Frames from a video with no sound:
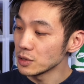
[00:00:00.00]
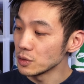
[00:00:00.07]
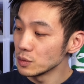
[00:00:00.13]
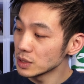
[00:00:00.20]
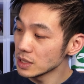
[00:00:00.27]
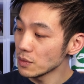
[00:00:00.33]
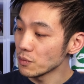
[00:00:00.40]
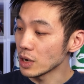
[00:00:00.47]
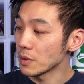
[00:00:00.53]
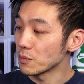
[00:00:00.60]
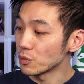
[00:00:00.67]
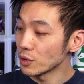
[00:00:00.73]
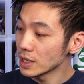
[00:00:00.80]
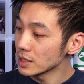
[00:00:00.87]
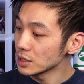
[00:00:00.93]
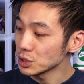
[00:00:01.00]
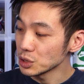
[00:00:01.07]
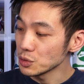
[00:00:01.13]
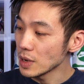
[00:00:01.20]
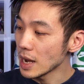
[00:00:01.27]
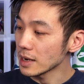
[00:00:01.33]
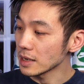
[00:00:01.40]
use it when I'm wearing the
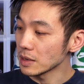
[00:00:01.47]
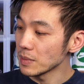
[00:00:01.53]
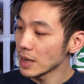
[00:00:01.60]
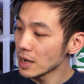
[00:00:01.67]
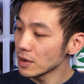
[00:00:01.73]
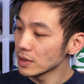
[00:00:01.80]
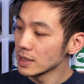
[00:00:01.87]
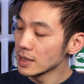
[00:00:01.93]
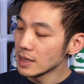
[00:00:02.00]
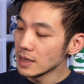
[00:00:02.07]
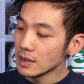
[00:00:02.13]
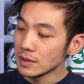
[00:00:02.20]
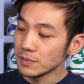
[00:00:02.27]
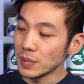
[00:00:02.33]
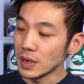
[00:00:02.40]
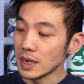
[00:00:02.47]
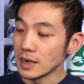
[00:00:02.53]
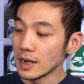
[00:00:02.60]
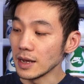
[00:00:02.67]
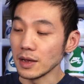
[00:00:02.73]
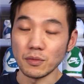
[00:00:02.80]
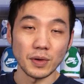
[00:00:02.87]
shoe out and about, but
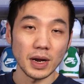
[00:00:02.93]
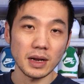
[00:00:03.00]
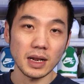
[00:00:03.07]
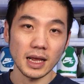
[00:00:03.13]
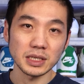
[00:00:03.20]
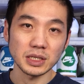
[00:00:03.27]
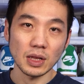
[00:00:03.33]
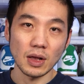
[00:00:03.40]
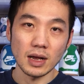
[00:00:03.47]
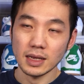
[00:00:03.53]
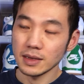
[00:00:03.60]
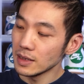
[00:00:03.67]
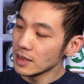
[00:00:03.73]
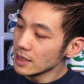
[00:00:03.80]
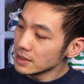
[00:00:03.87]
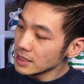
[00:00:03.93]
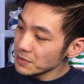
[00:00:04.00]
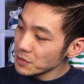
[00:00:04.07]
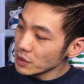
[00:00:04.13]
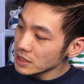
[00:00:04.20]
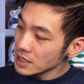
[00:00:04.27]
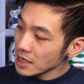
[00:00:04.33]
a red lace lock,
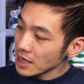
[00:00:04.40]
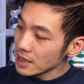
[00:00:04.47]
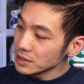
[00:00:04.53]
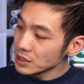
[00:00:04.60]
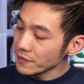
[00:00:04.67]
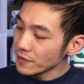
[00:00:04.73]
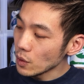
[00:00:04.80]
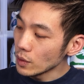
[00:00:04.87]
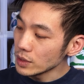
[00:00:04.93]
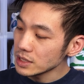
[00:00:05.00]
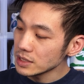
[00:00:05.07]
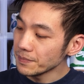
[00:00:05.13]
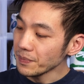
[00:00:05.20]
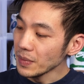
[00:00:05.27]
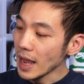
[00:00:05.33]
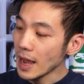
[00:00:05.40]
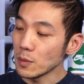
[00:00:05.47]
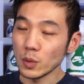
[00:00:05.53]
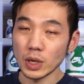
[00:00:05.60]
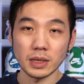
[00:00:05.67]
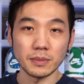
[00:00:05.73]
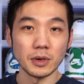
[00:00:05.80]
Team USA colors, of course,
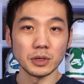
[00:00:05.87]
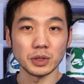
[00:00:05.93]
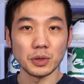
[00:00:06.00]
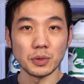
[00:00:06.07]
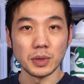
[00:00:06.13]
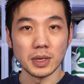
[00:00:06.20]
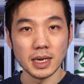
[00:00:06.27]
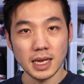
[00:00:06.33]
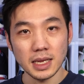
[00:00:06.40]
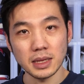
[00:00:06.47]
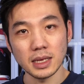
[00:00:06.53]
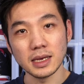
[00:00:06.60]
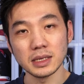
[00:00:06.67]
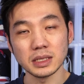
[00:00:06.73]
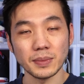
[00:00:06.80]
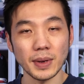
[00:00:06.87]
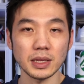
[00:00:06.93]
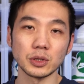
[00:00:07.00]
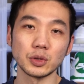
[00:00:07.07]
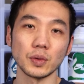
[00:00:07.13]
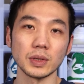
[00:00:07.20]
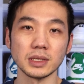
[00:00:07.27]
and one of the most unique things about
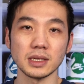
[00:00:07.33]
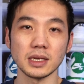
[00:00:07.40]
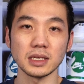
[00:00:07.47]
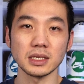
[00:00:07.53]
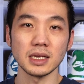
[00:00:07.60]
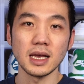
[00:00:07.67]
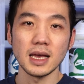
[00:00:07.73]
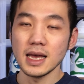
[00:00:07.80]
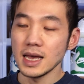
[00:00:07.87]
the Jordan 6,